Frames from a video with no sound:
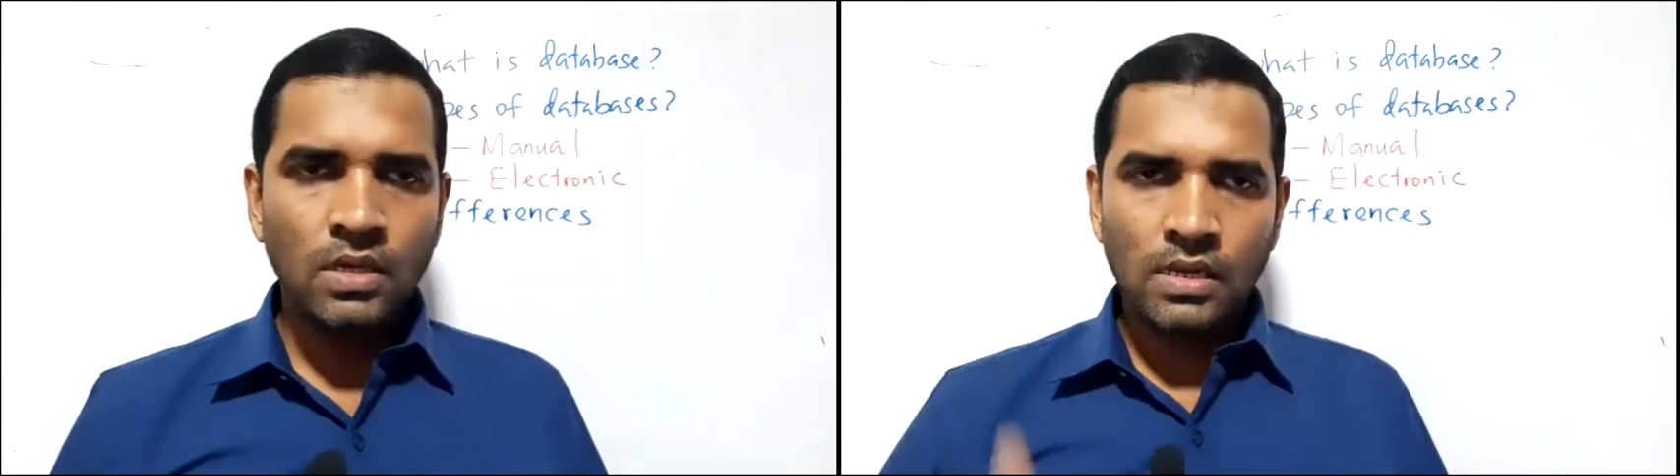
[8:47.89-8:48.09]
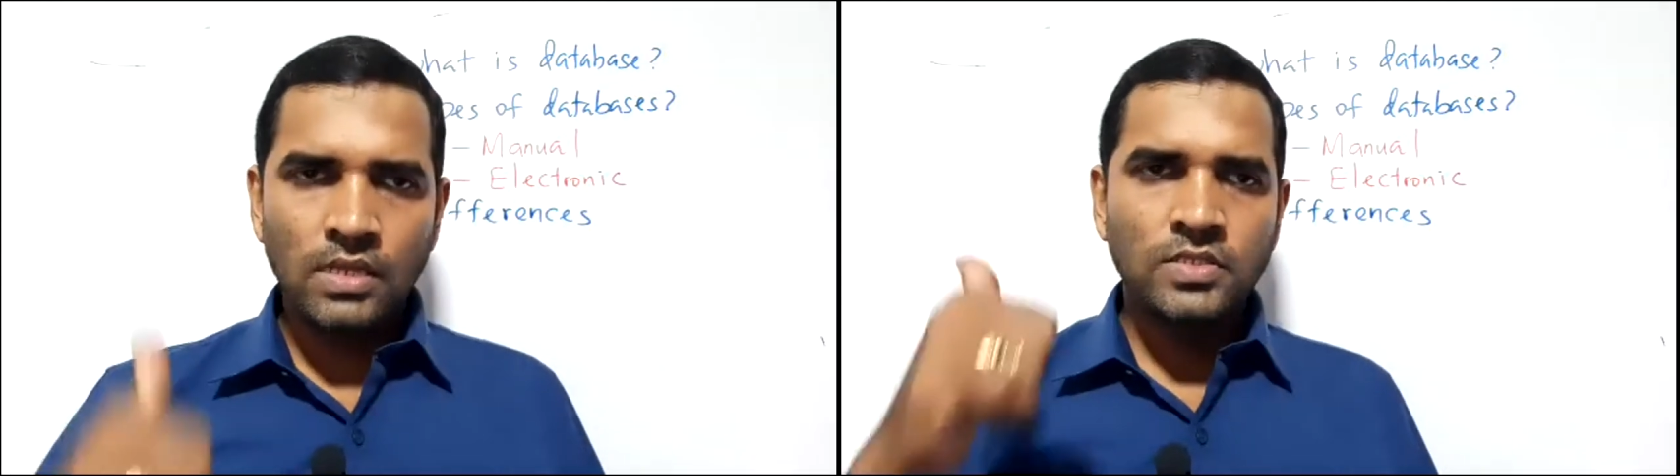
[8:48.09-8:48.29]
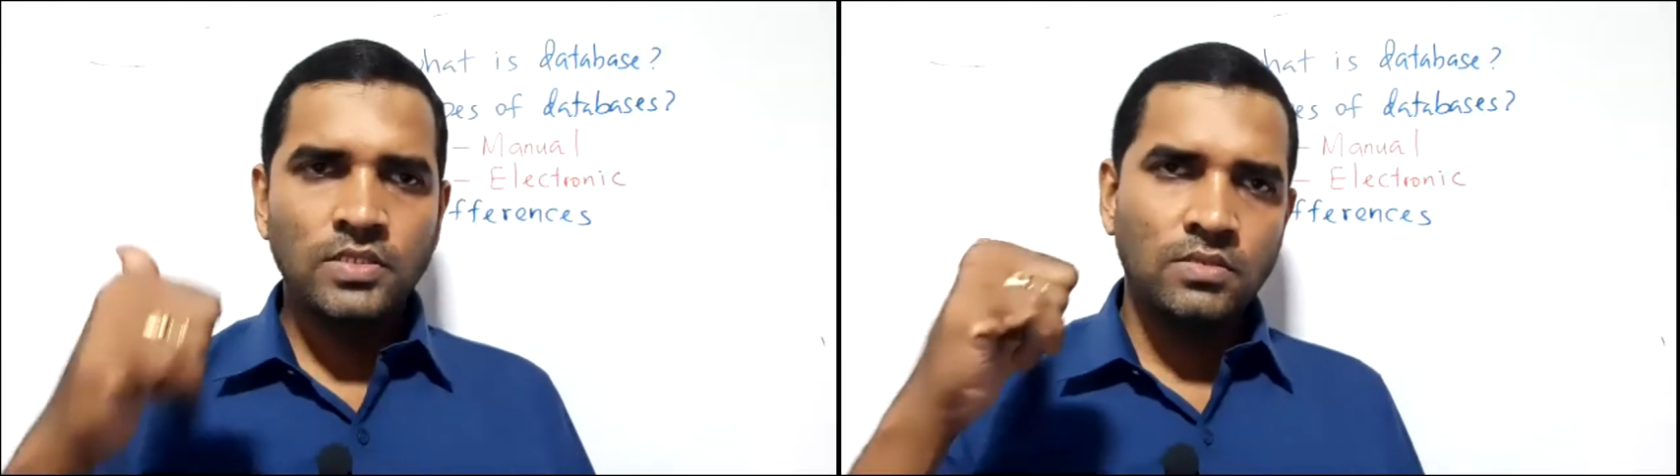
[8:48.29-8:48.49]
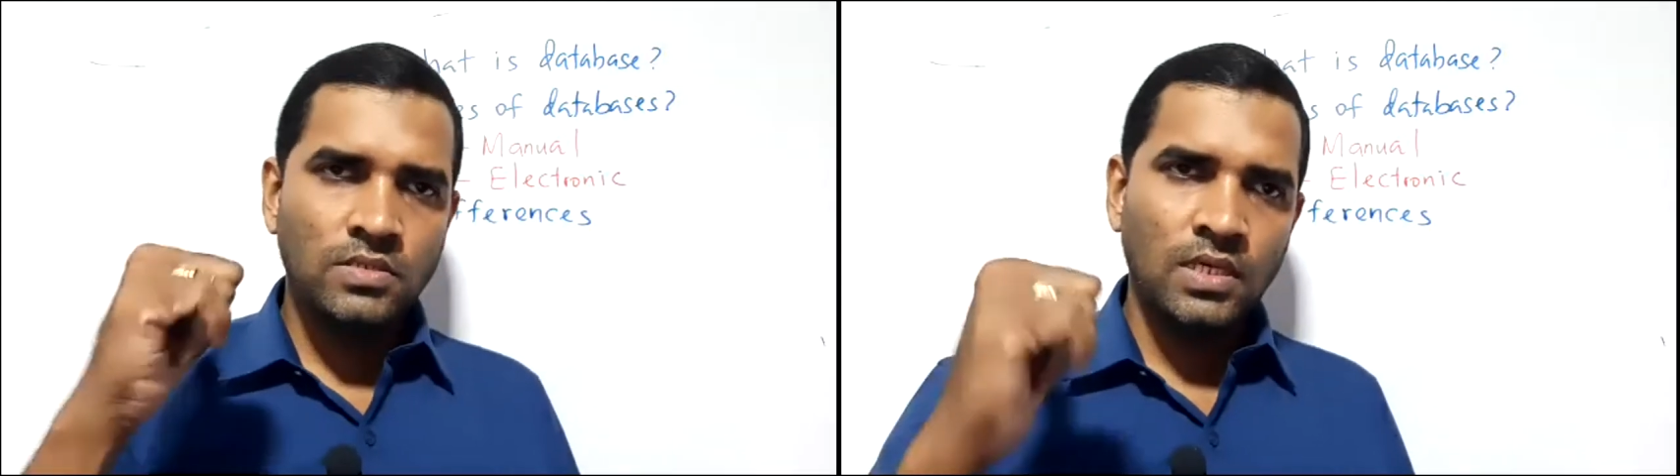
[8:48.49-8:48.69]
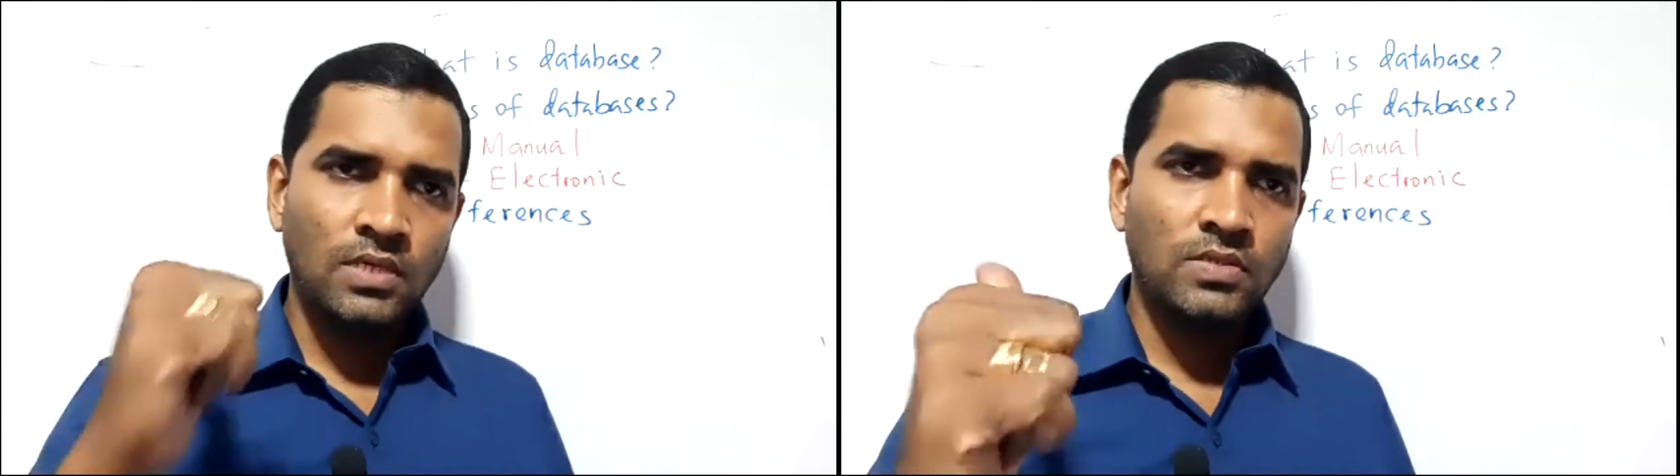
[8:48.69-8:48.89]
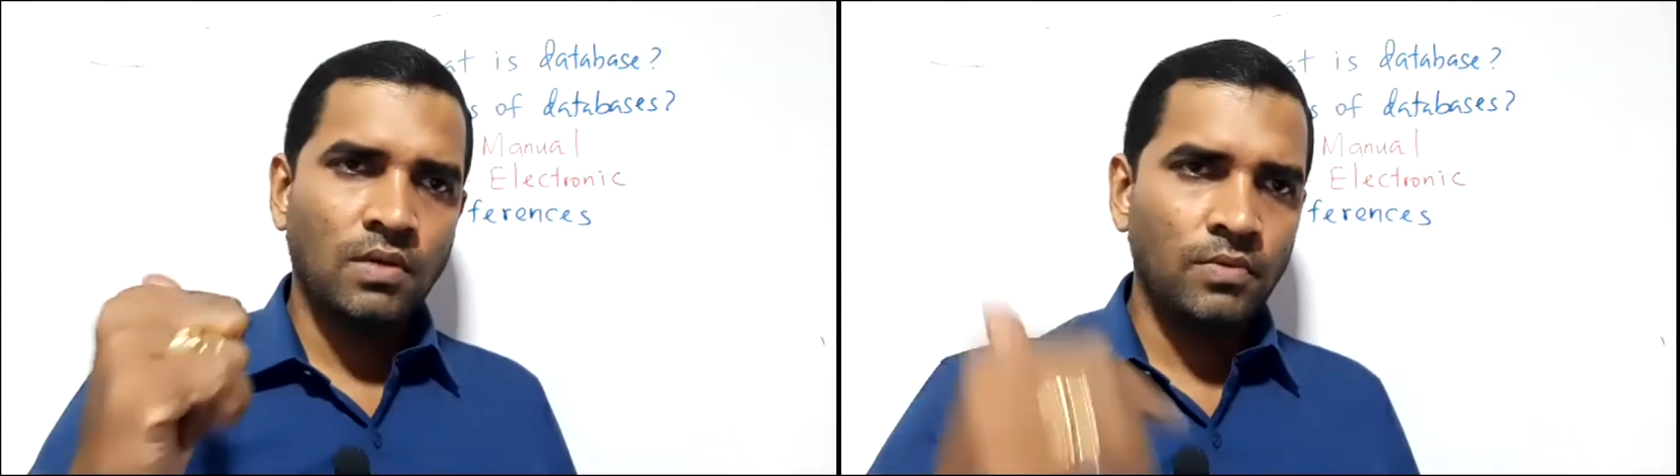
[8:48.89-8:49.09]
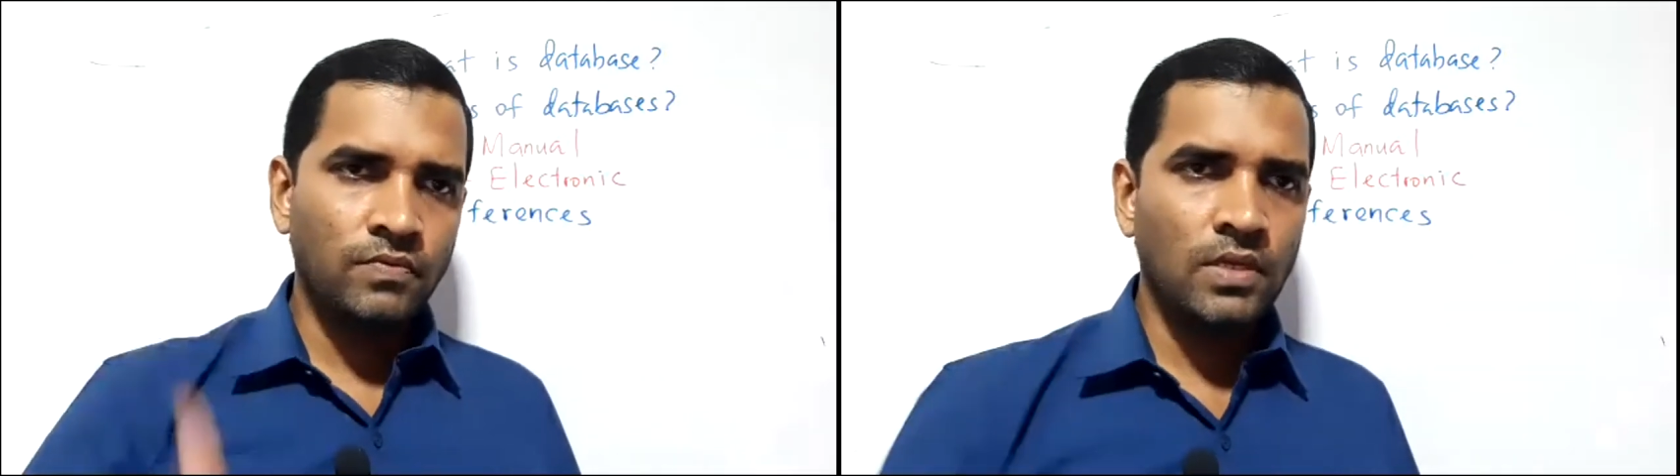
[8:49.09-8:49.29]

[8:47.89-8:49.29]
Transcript: Let's take some of the